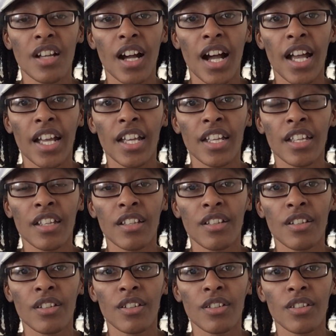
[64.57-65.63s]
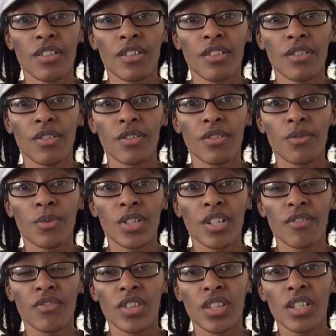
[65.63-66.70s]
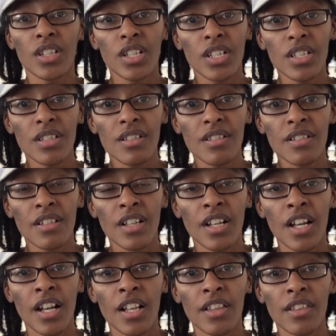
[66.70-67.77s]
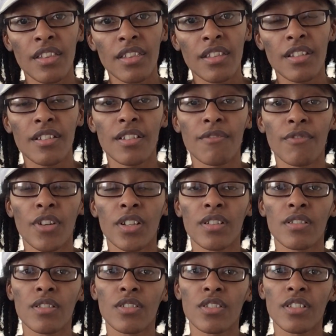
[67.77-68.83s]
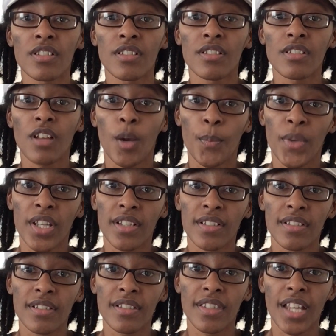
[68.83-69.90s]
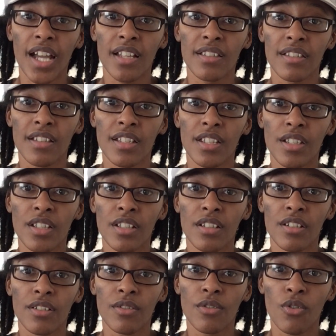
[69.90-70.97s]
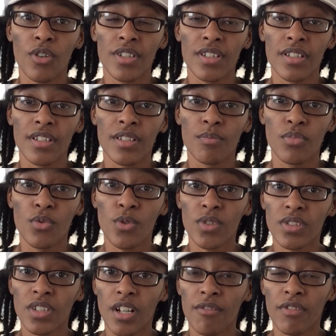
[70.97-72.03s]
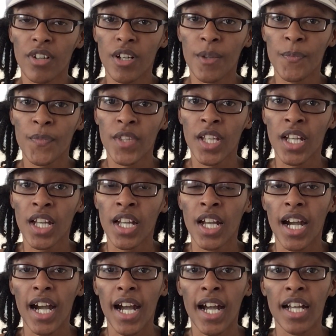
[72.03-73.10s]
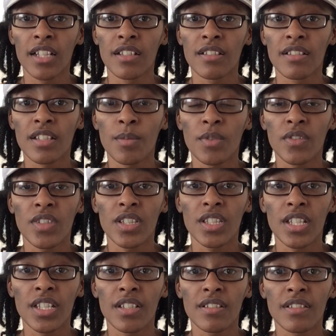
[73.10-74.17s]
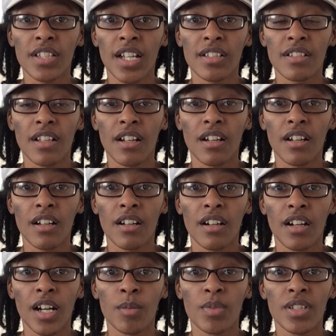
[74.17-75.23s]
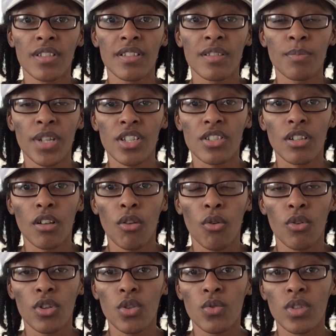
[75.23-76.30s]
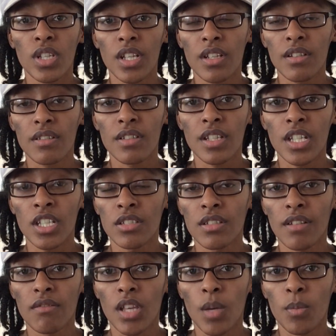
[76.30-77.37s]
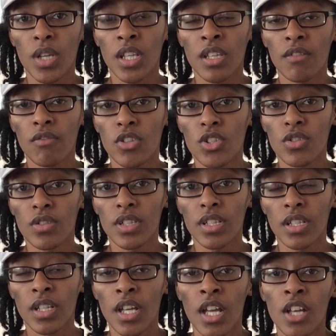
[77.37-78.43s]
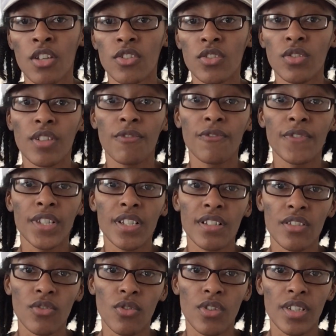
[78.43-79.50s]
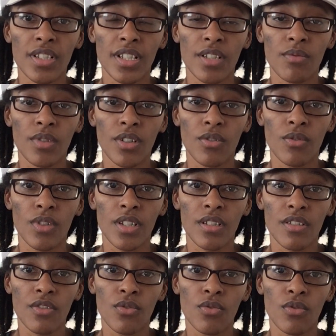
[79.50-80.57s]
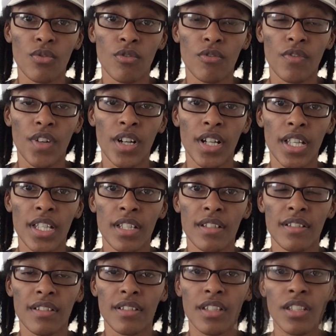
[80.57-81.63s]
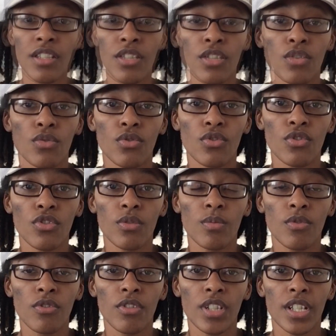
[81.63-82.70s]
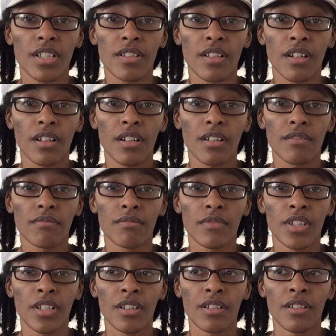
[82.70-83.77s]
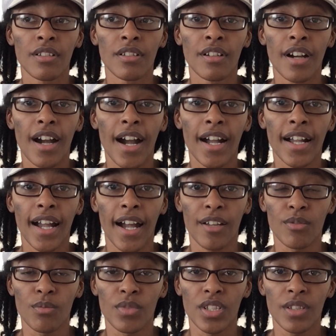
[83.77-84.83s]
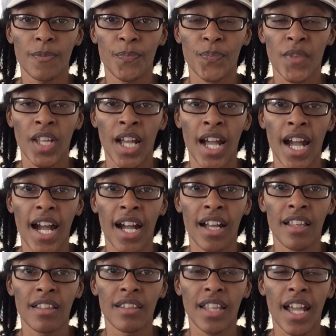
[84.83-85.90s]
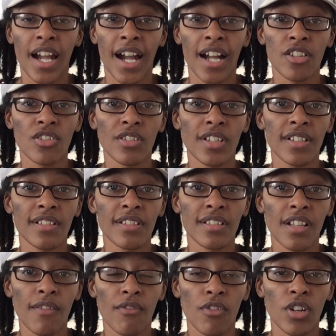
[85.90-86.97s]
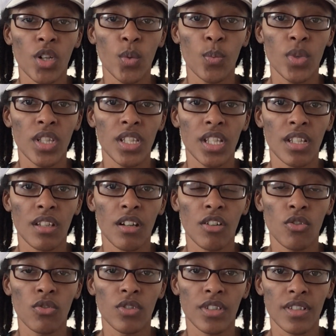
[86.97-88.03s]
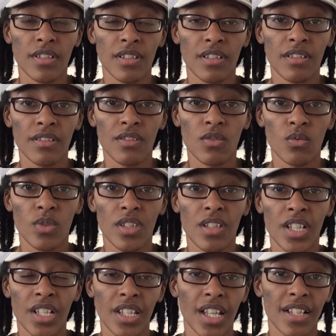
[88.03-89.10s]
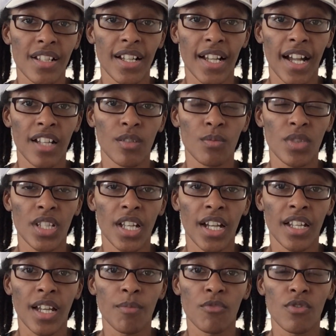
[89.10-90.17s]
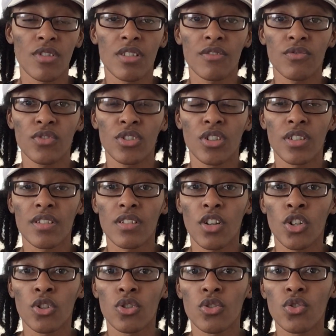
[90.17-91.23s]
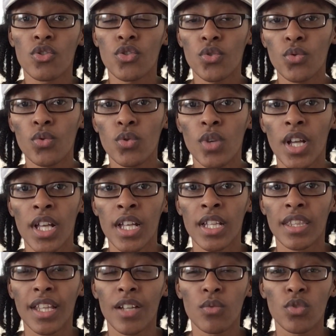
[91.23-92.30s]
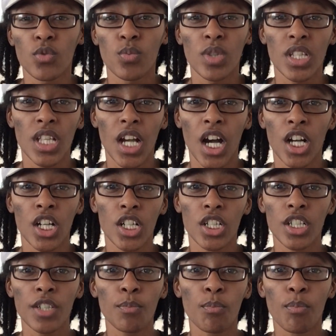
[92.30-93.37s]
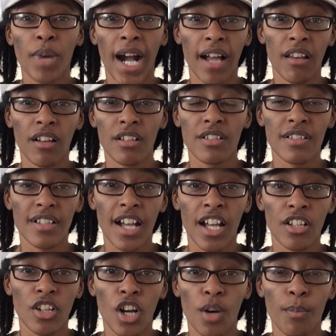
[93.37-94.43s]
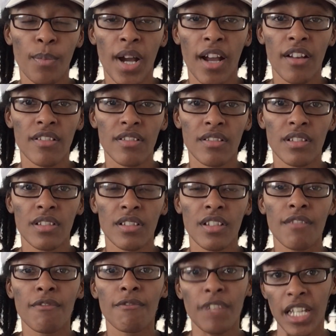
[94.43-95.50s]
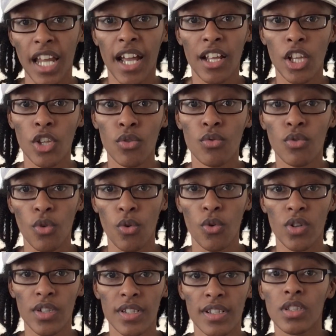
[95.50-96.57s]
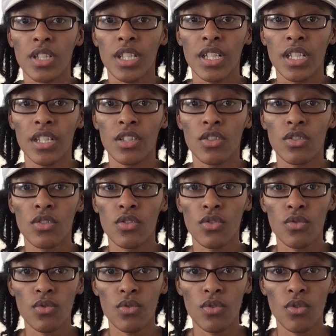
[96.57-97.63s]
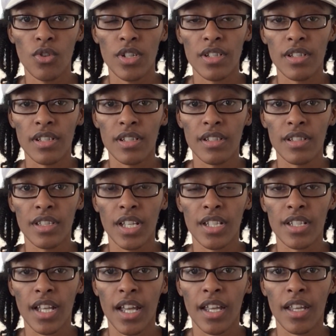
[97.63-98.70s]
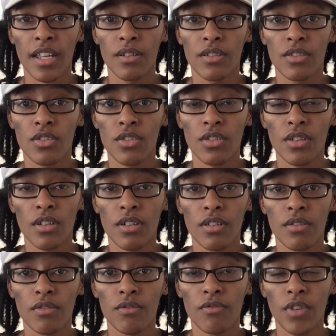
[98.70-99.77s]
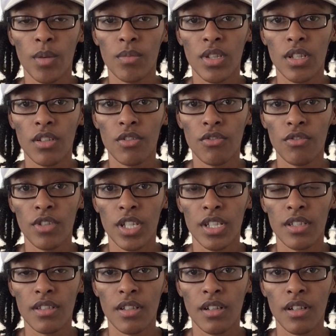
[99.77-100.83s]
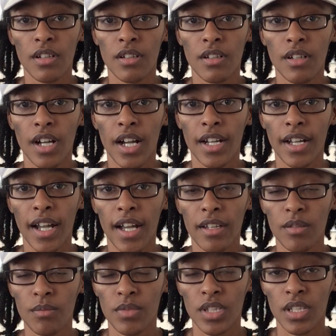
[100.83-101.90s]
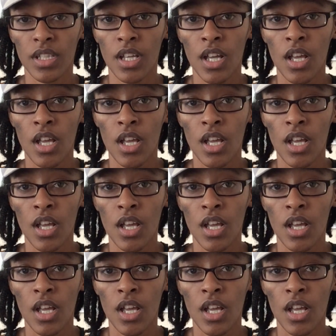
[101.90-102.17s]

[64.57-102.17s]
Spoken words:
I would have learned, the different topics that the courses both cover, and some of the things that are a bit special or unique to each of them individually. So the first course that we are going to go over is the YouTube Creator Academy, and there are actually several beginner courses within that academy, and I'm going to focus on 2 that would be a good balance and comparison to the VidIQ course. The 2 courses that I took from the Creator Academy